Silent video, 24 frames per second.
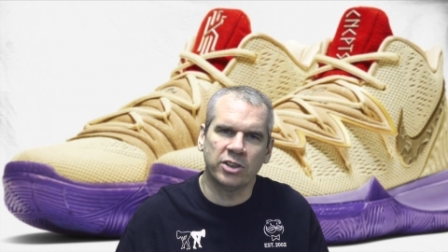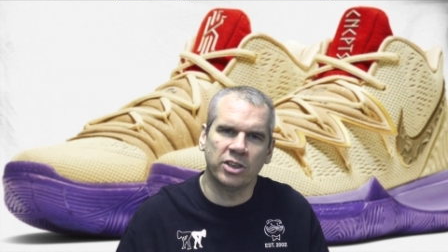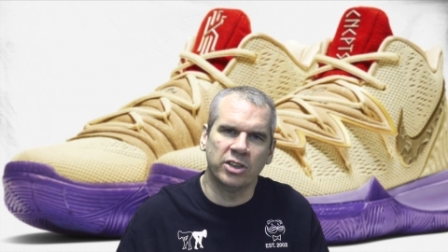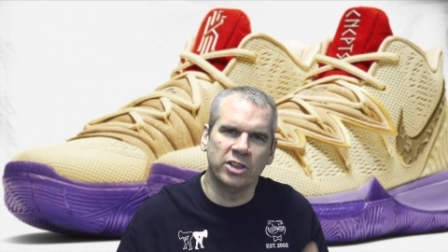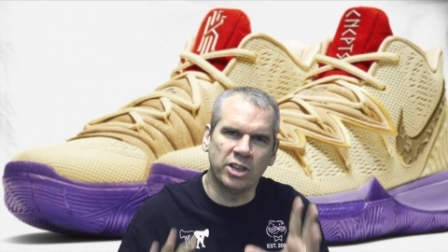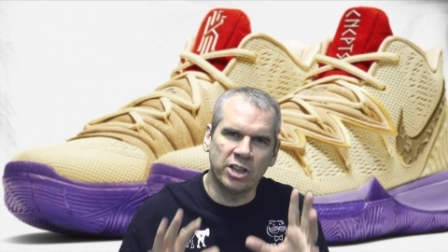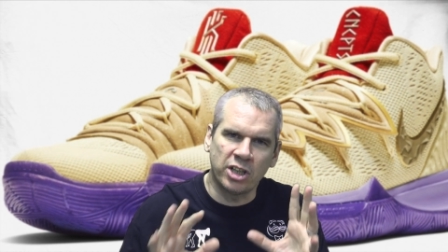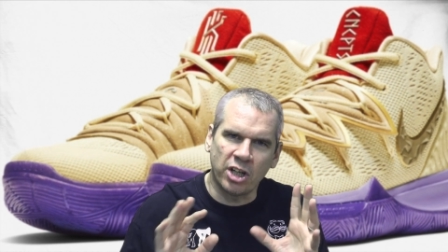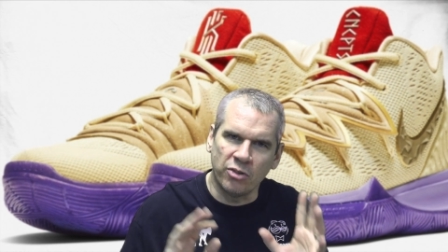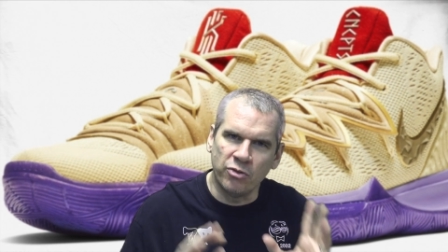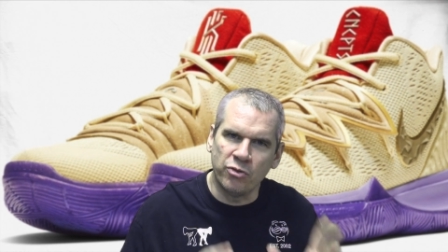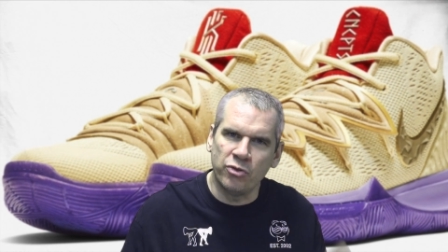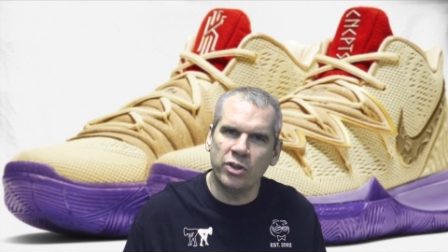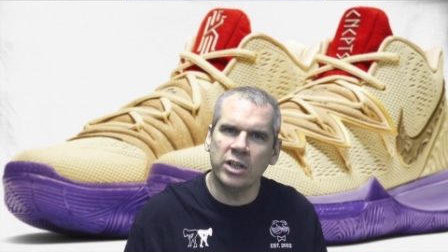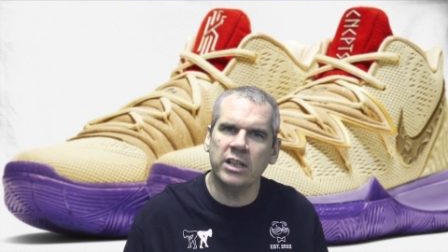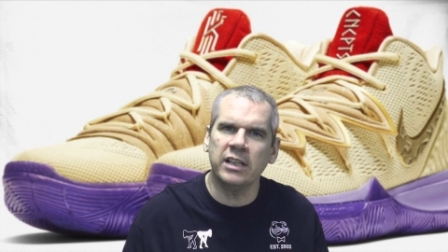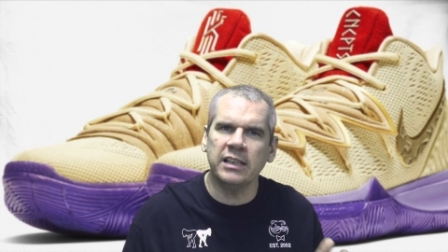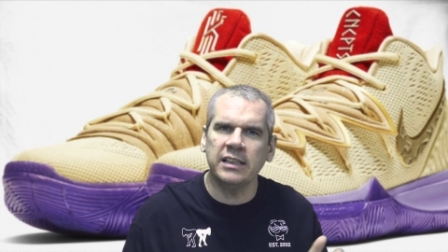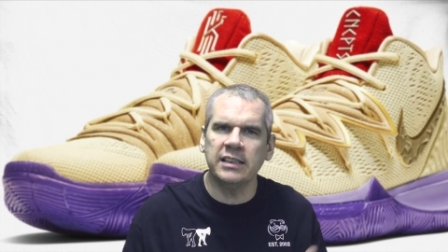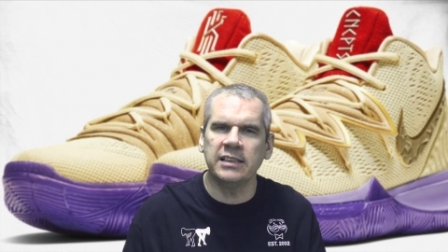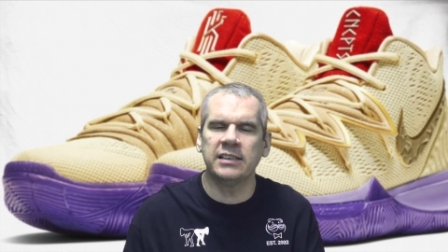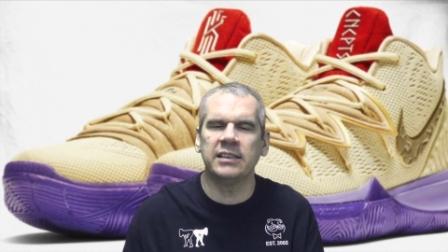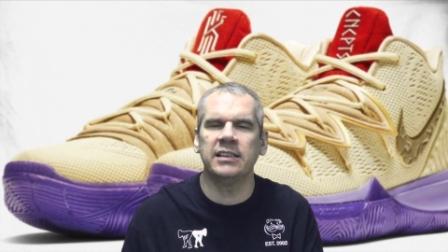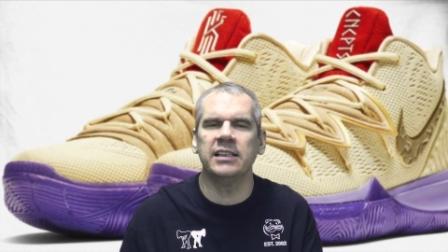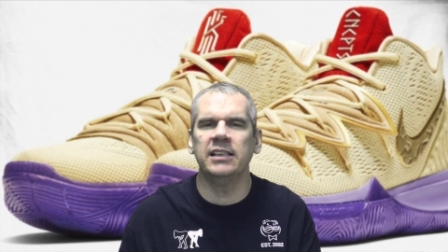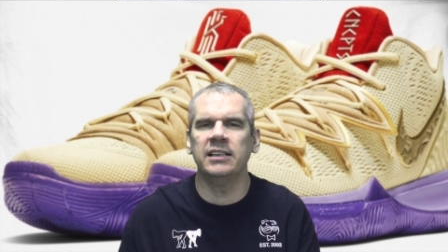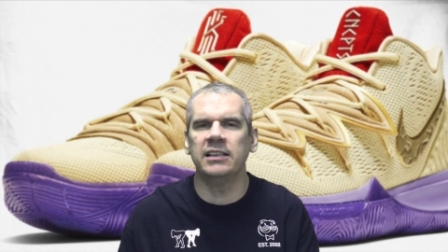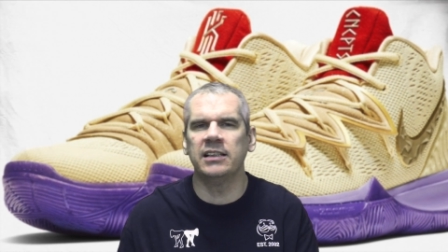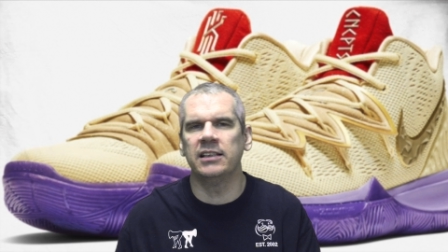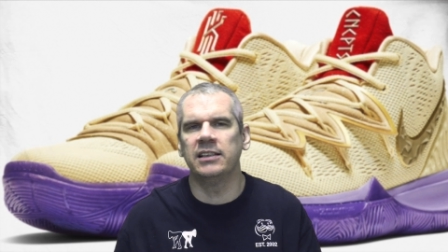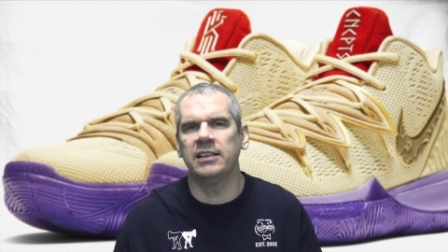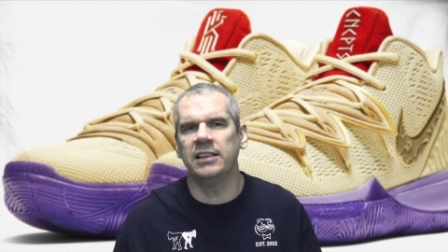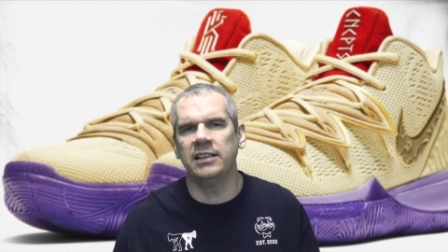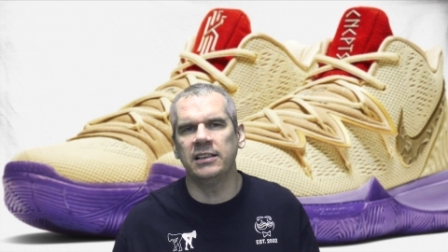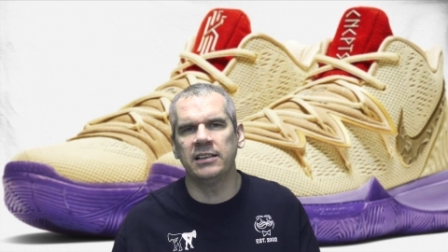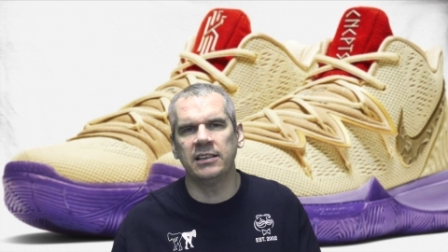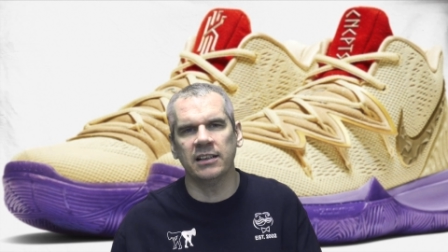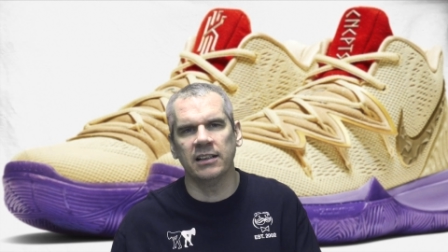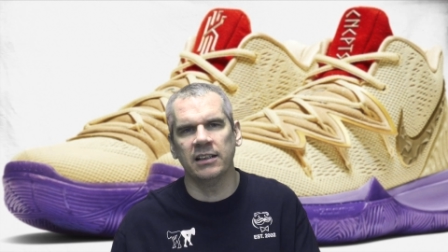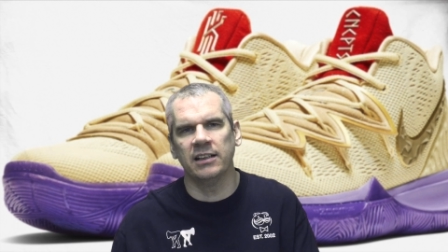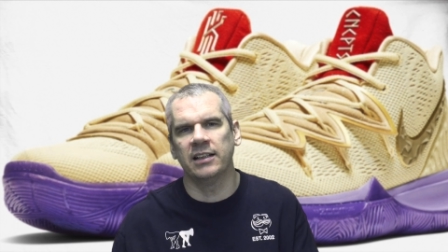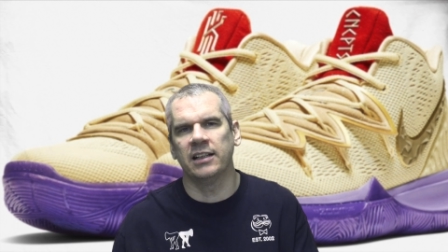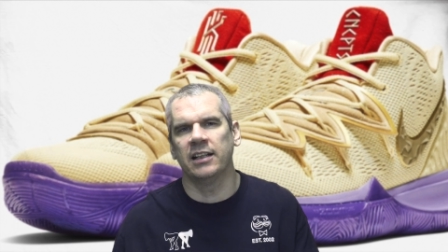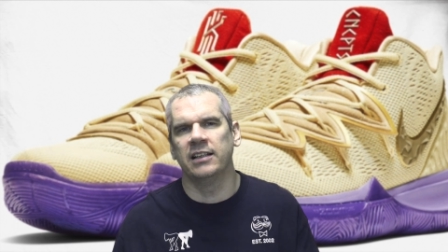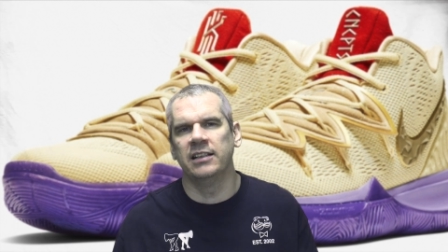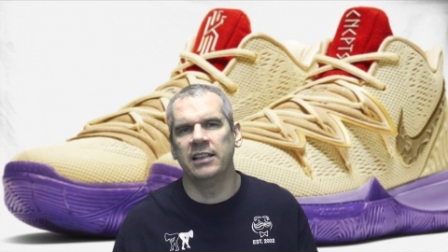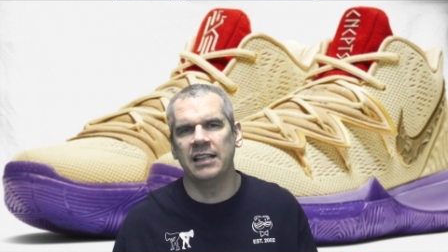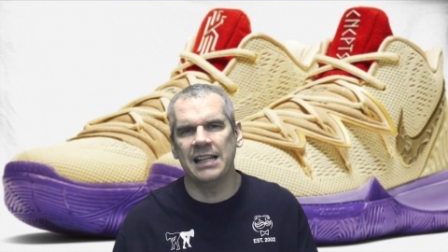And you can really see the
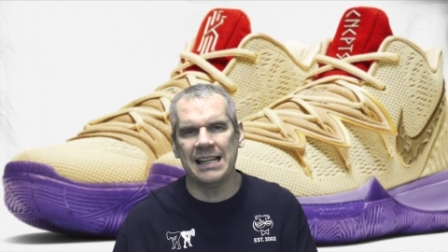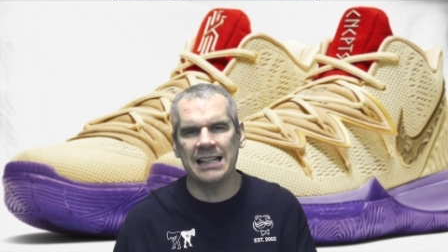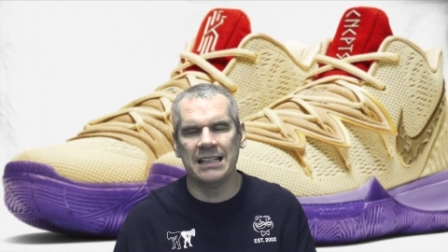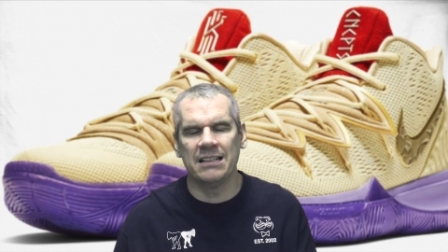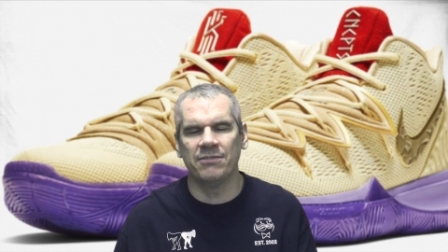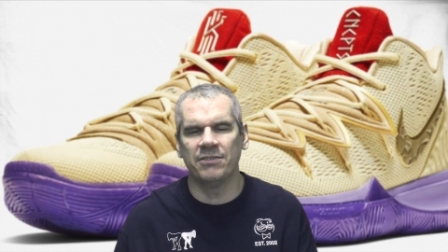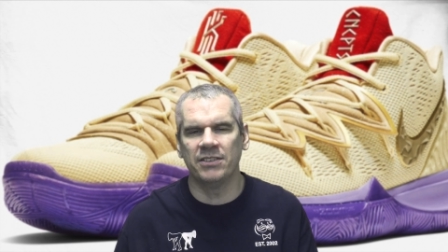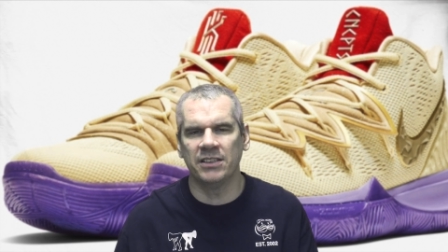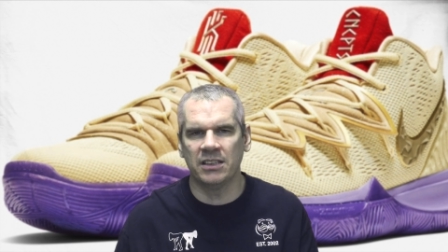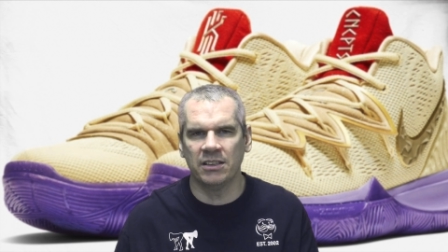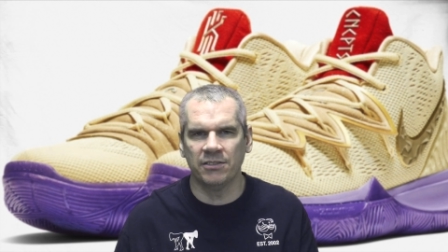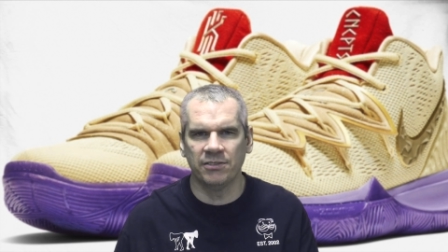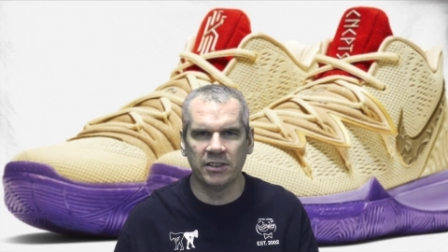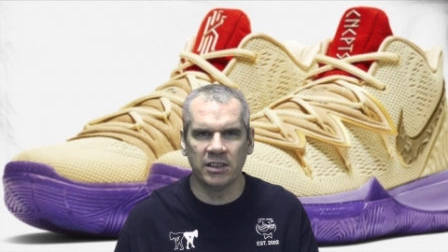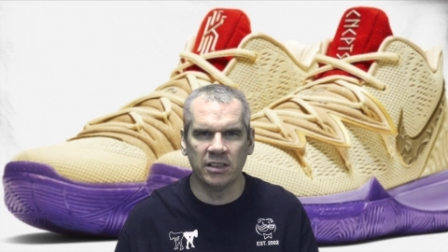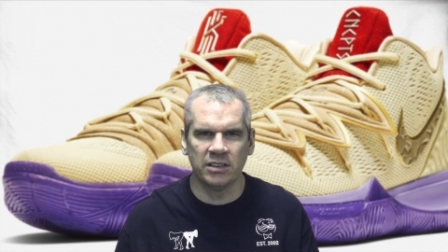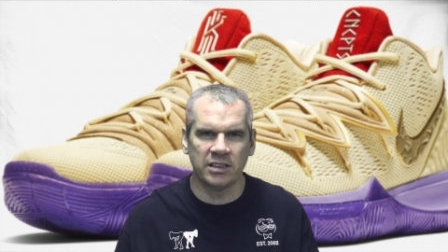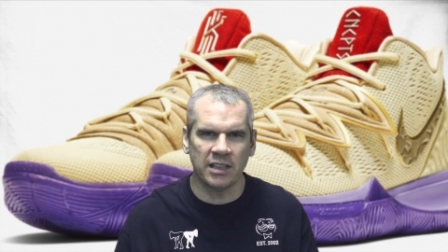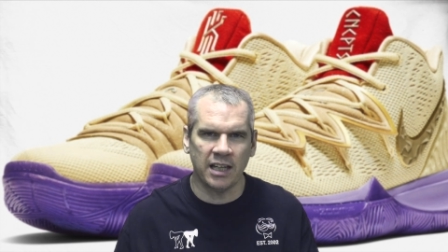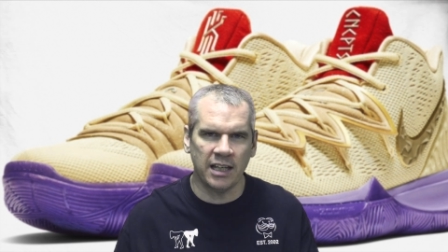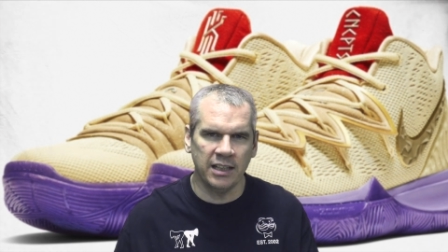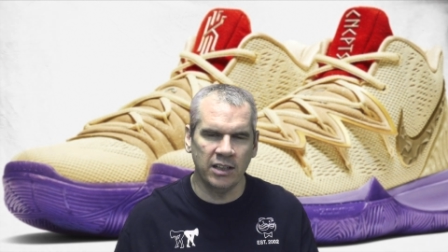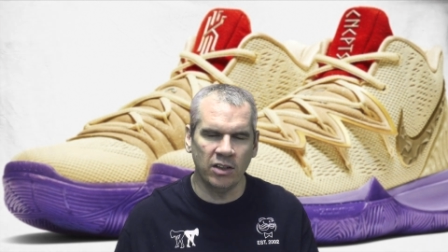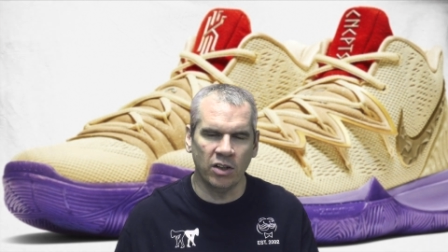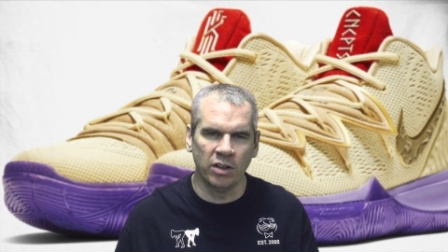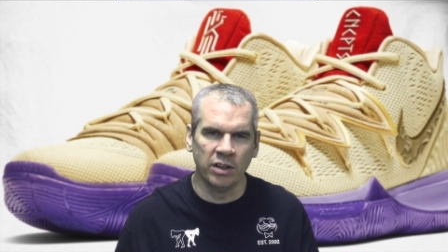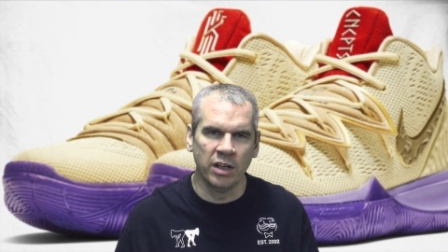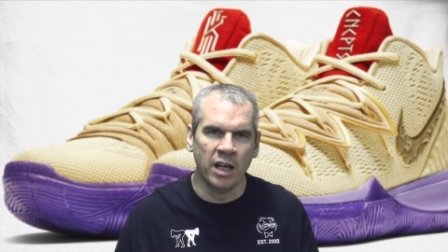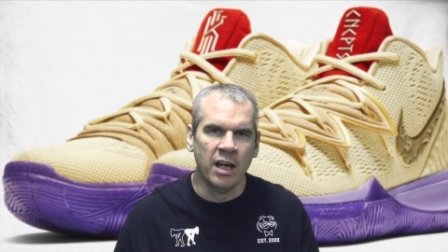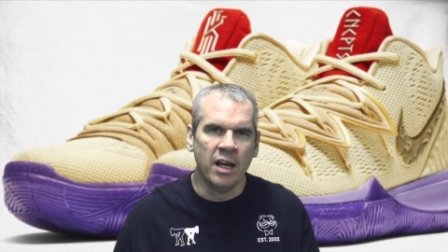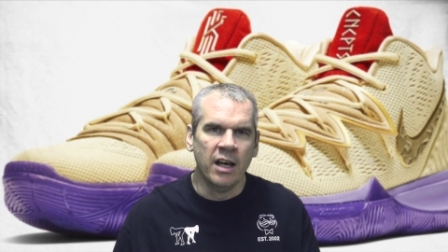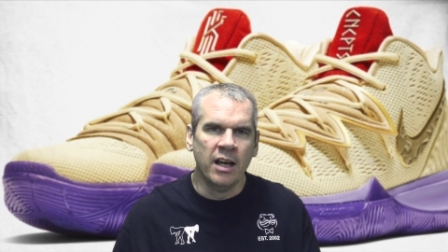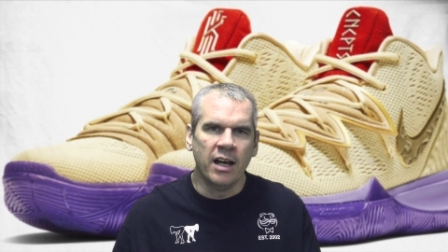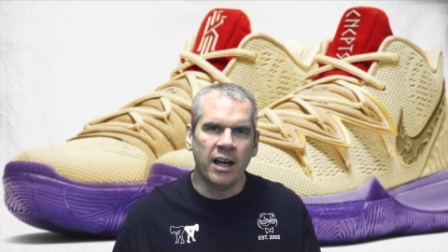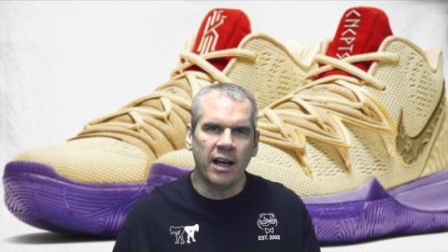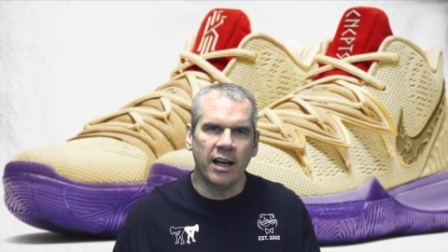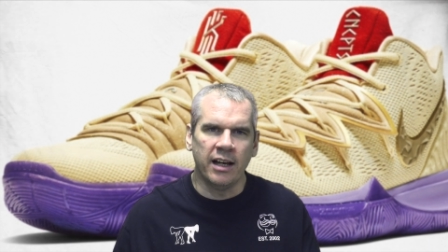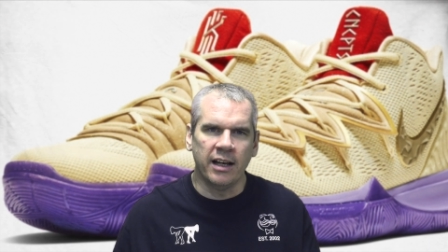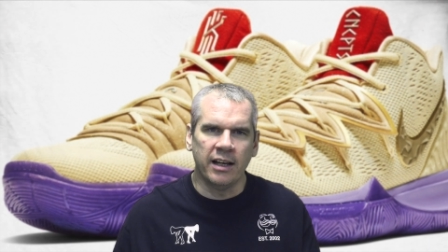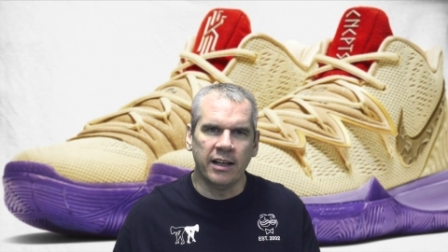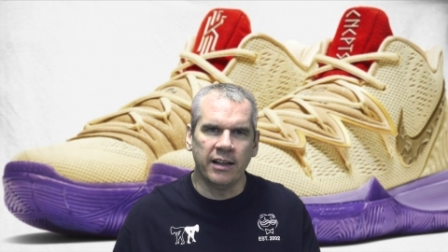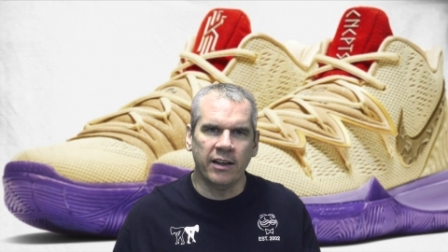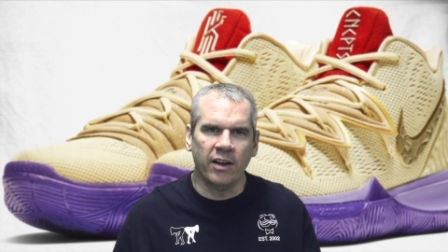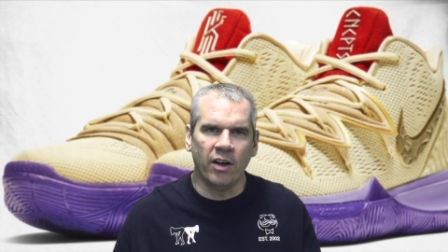detailing and the innovative design on uh,